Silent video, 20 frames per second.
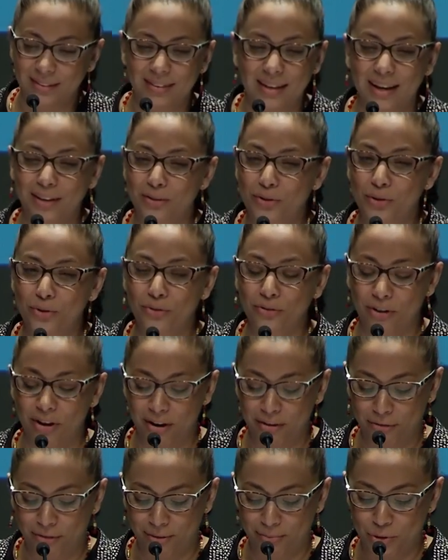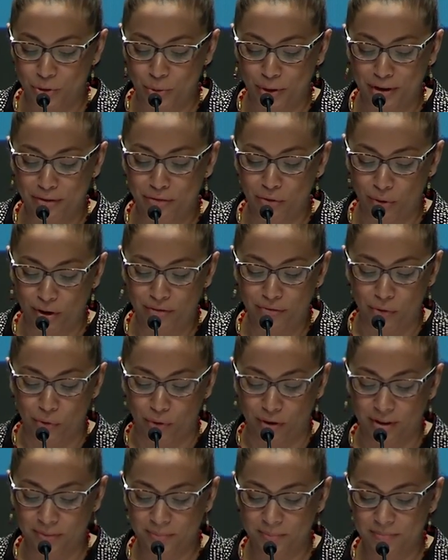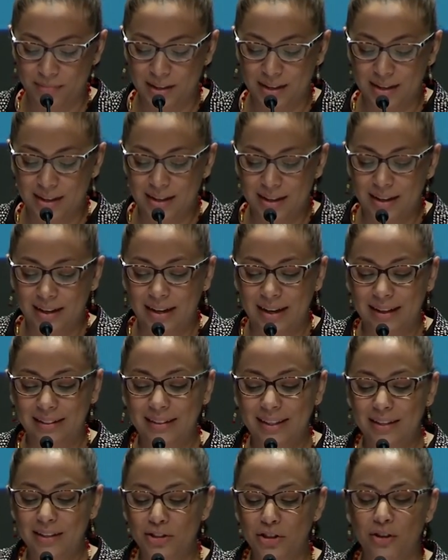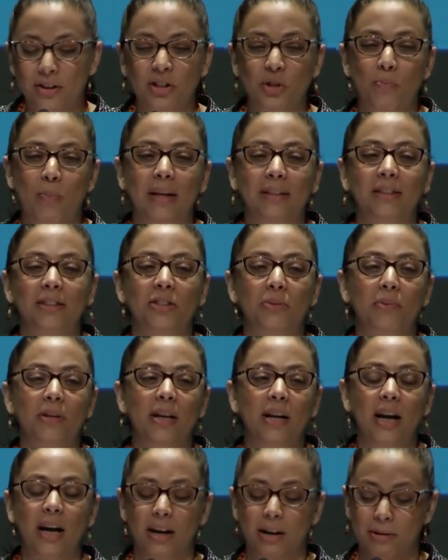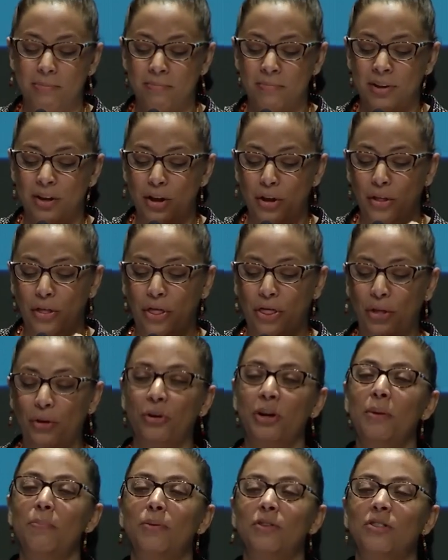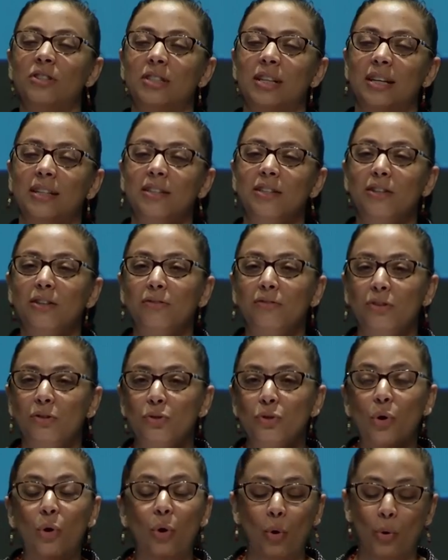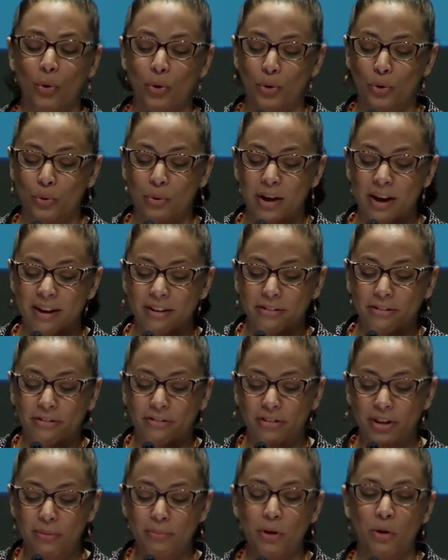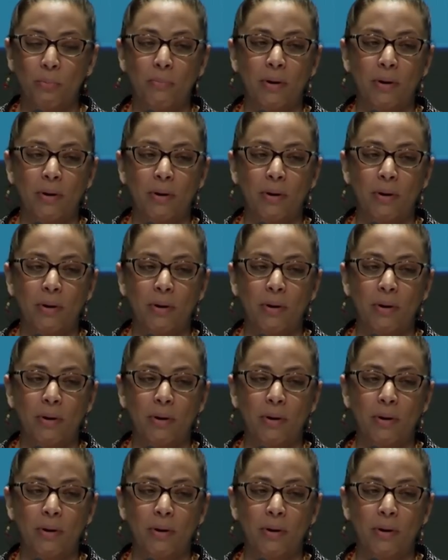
not too far from 2044, Latinas are expected to become 30% of the total female